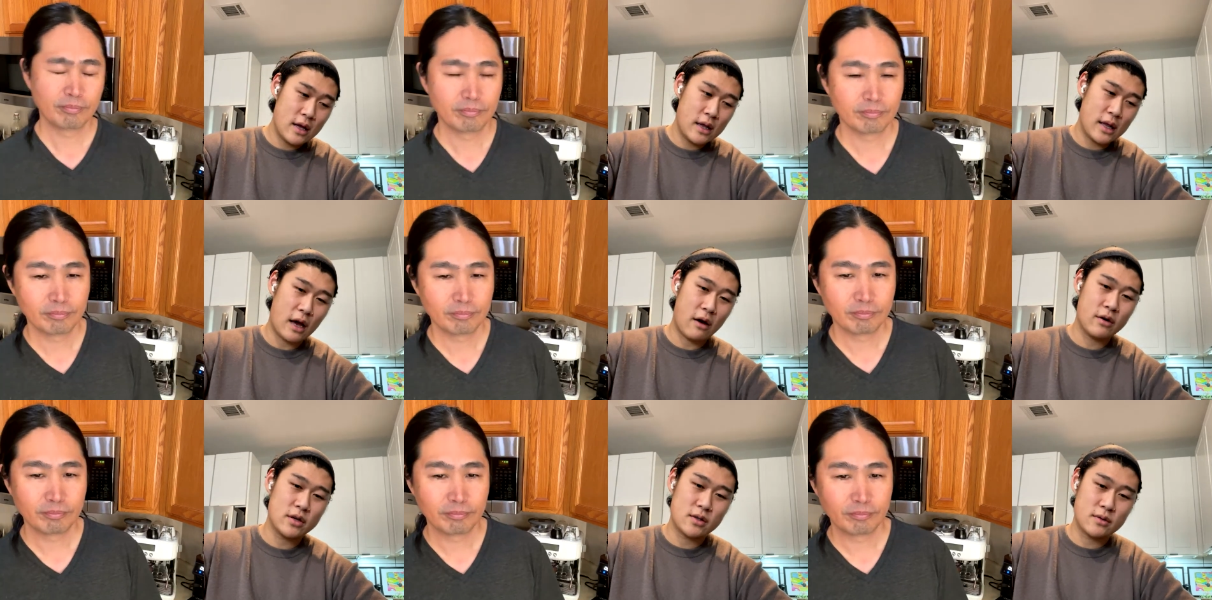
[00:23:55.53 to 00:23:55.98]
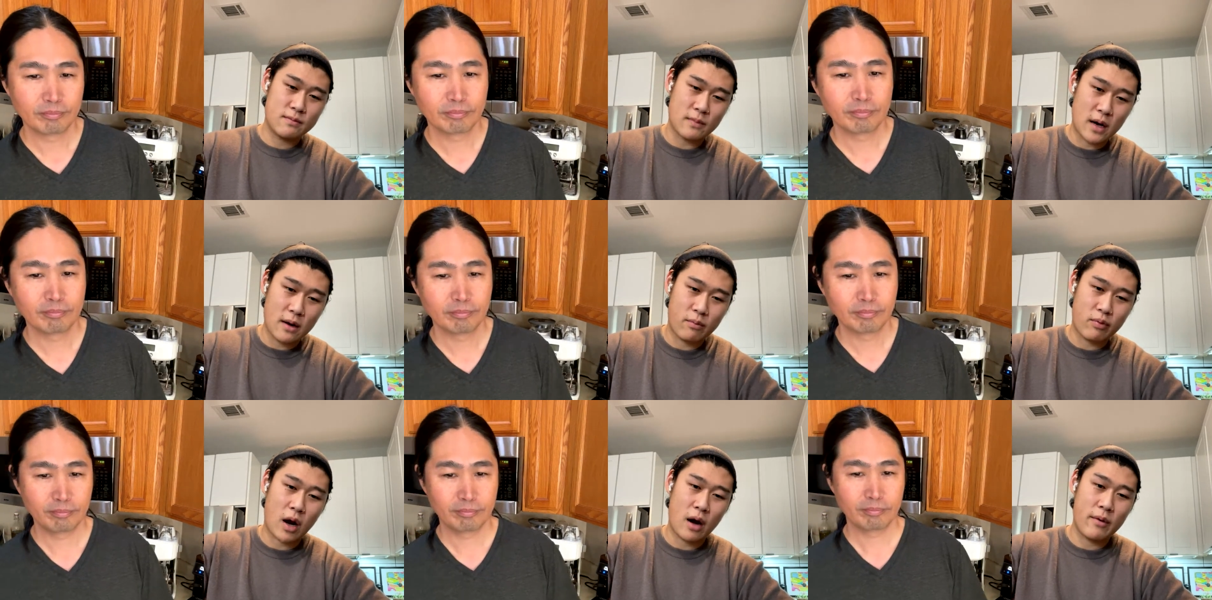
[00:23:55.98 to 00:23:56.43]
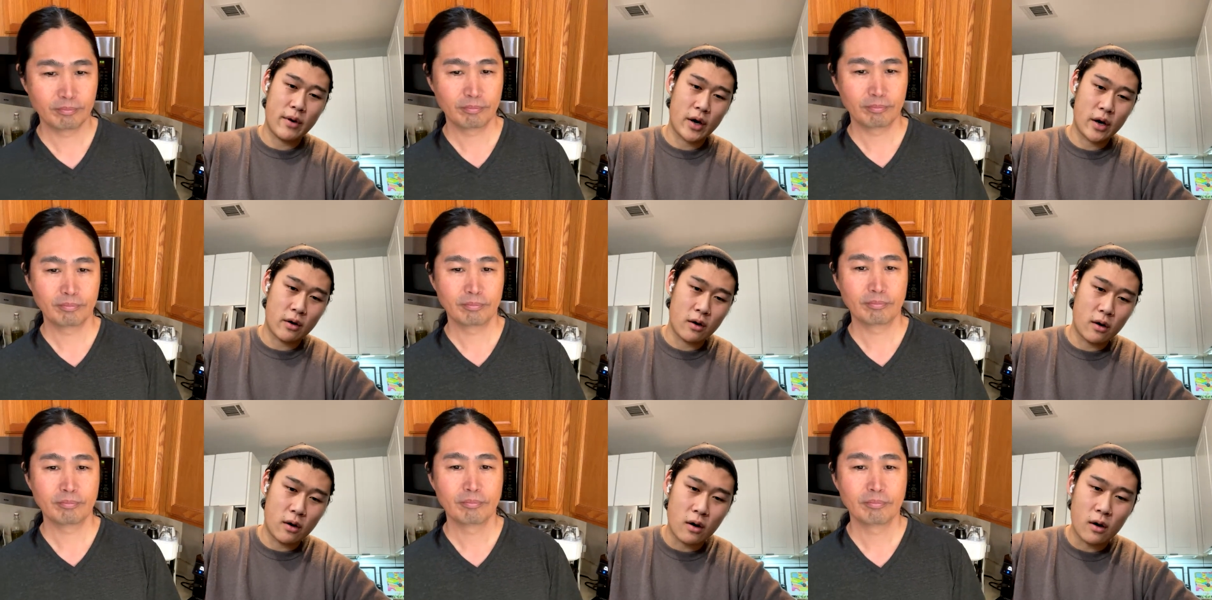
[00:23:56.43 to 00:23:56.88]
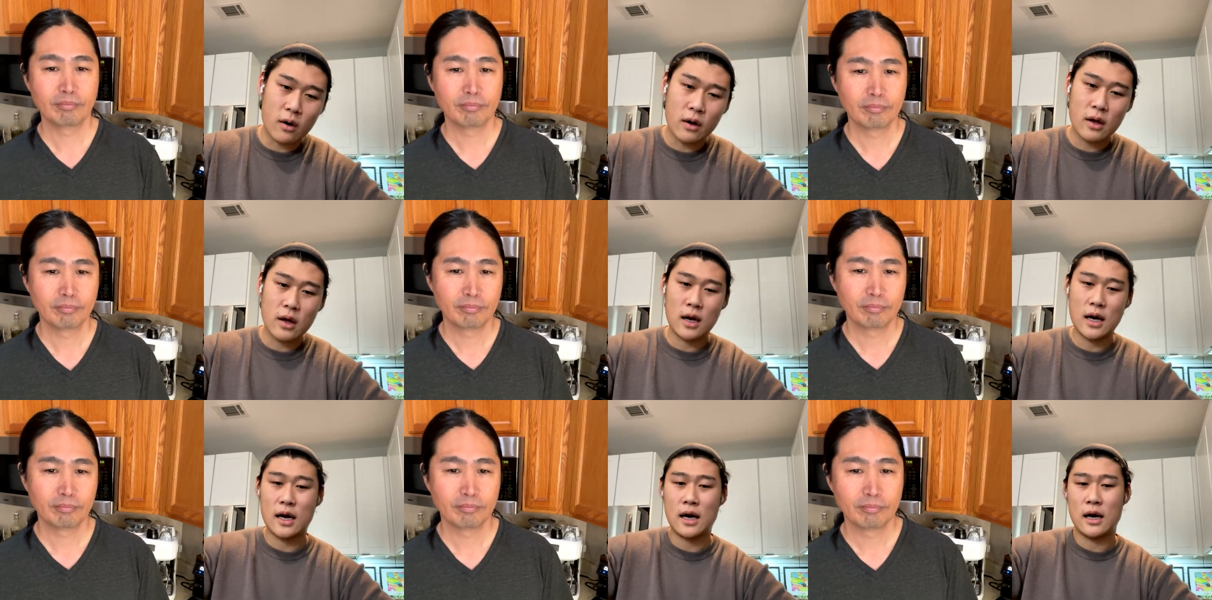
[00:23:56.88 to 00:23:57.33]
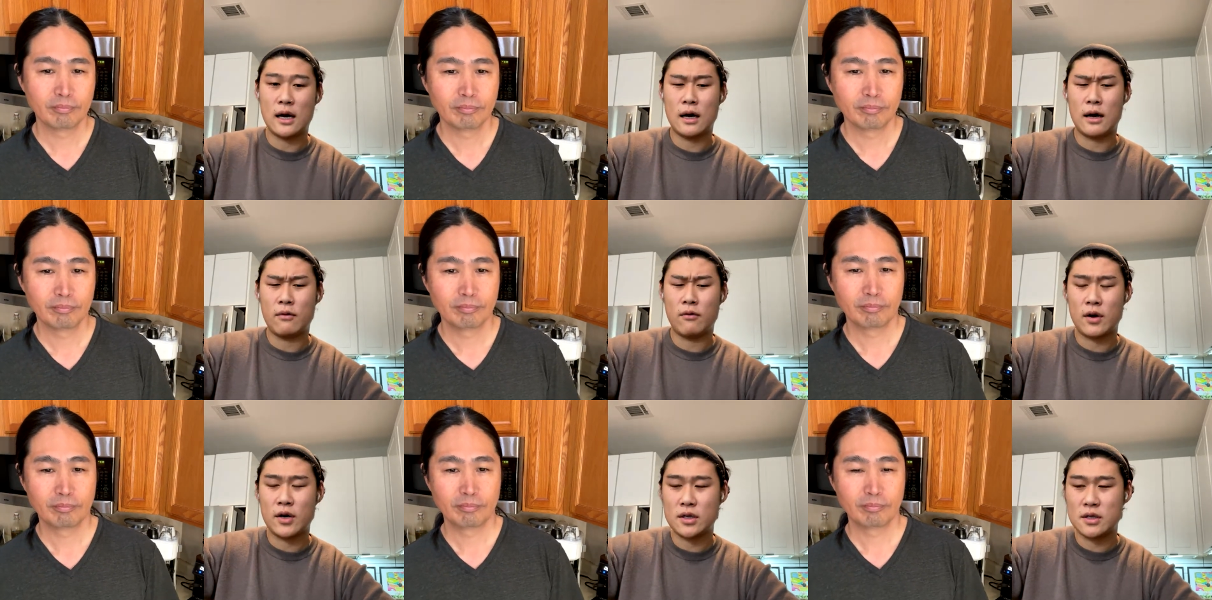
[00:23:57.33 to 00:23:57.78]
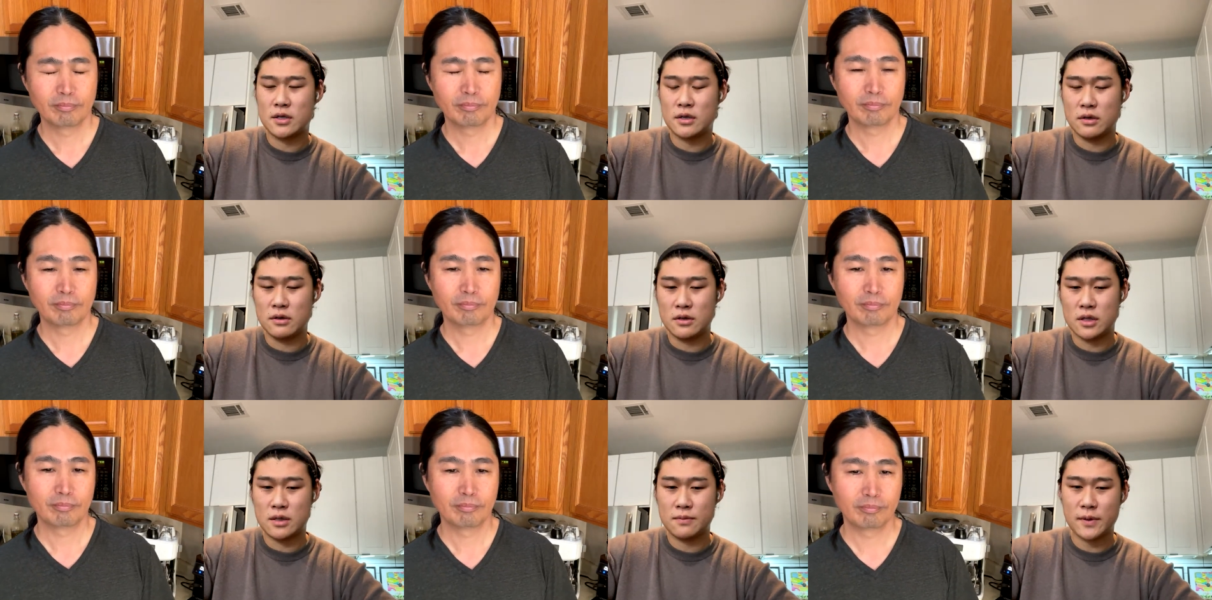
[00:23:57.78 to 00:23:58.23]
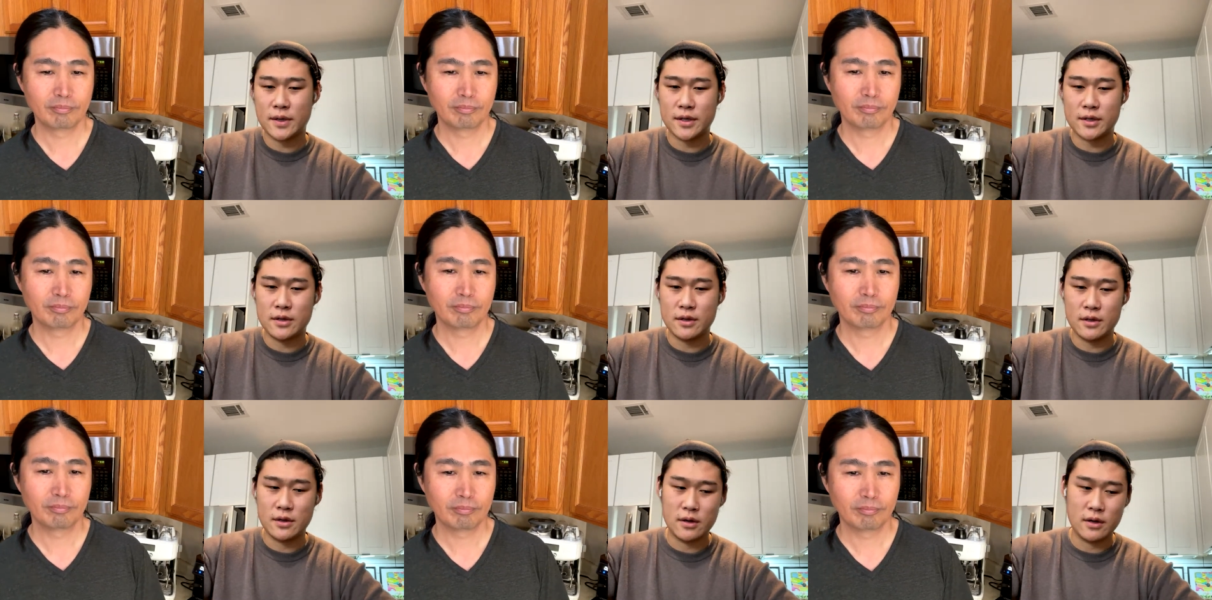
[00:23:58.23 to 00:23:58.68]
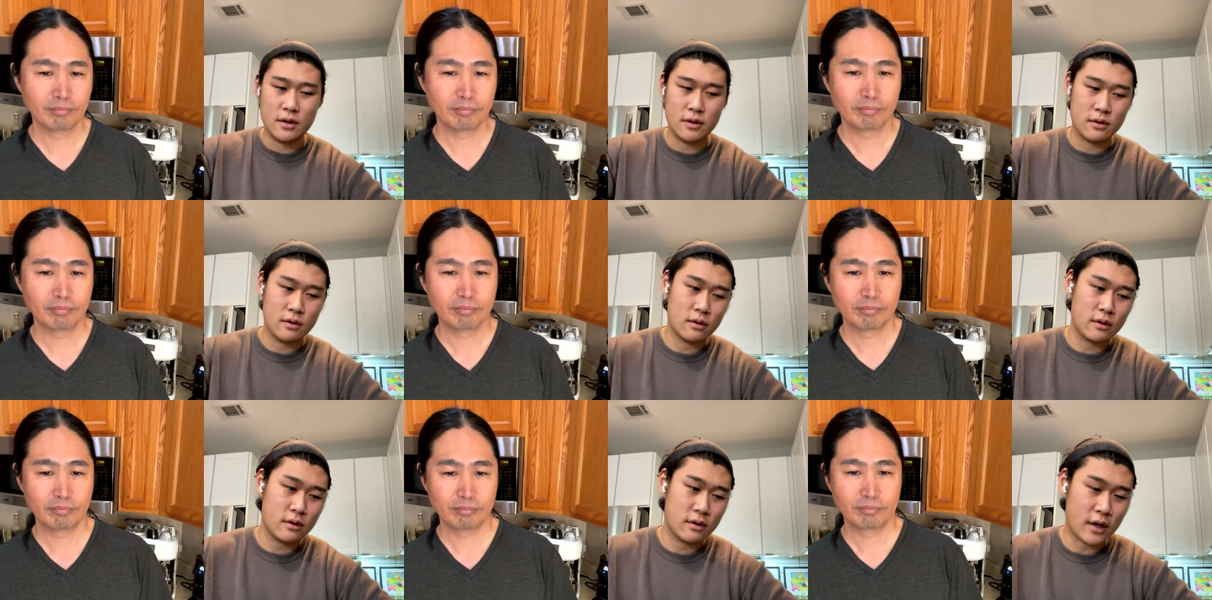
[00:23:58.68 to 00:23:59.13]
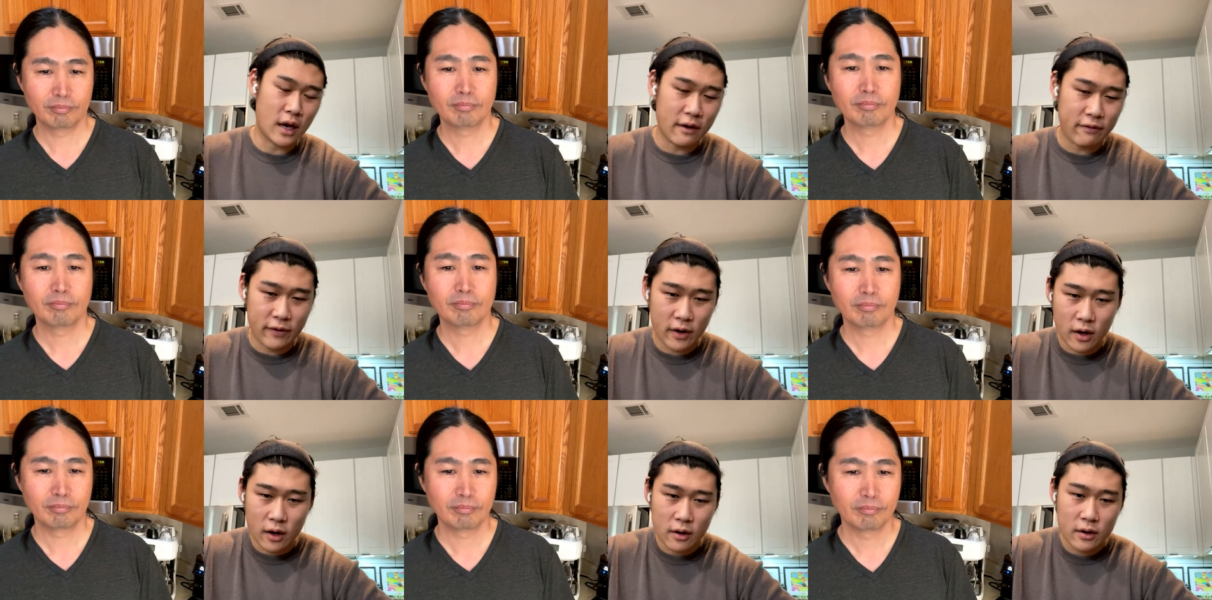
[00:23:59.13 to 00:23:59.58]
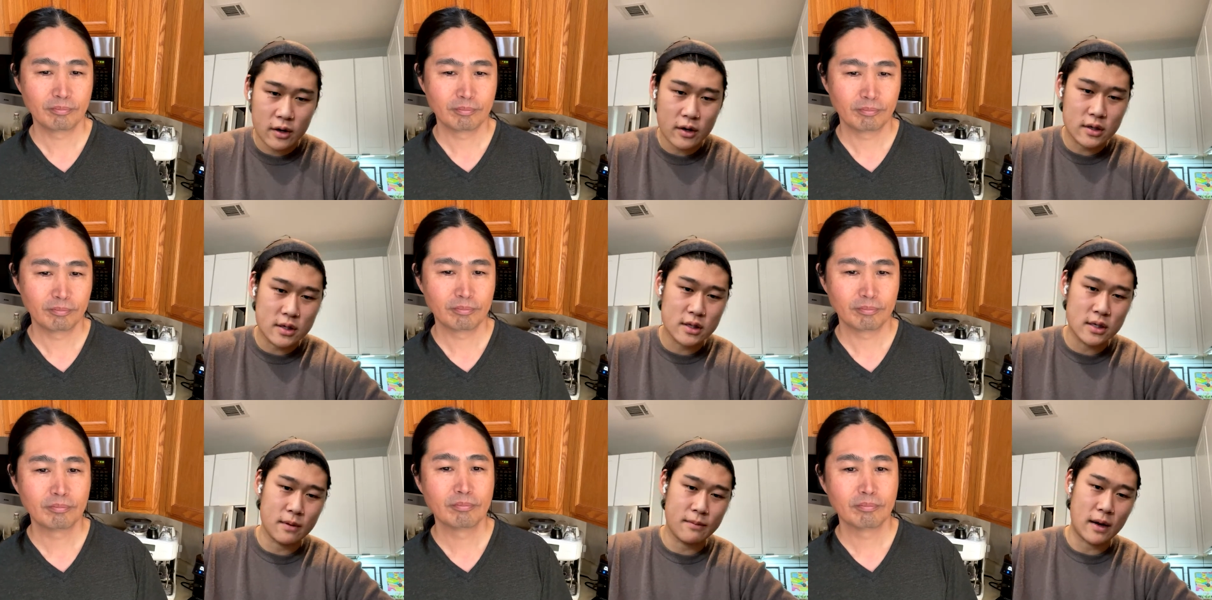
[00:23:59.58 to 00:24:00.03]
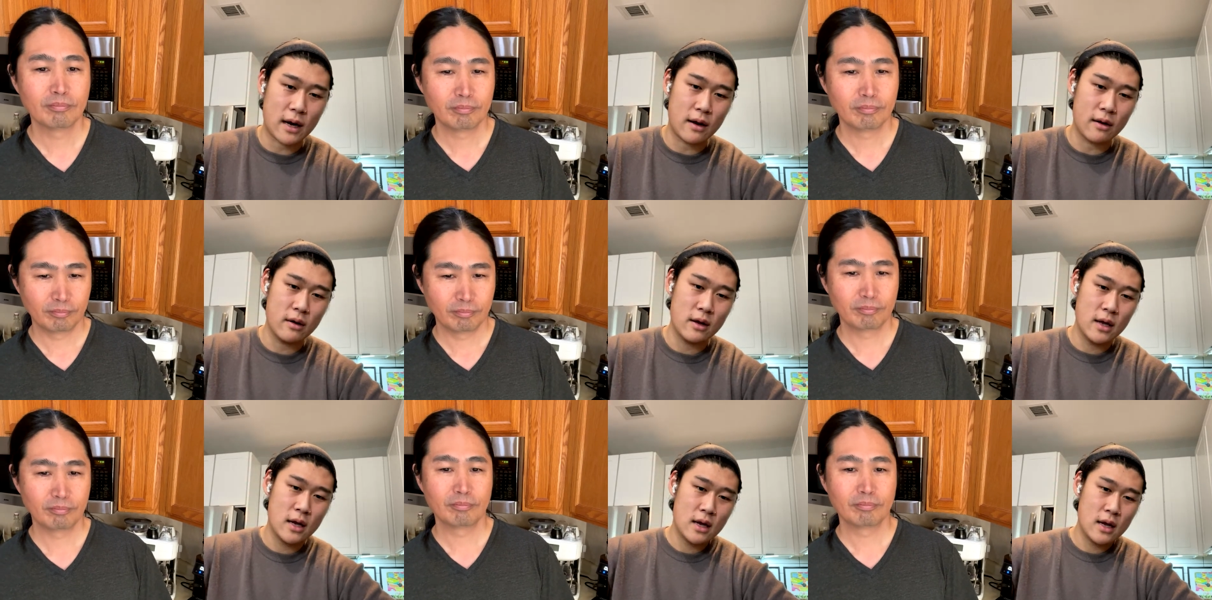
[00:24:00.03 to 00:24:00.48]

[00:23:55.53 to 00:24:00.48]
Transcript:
Speaker 1: that was my primary goal. Uh, I wanted to speak to the cafe owners about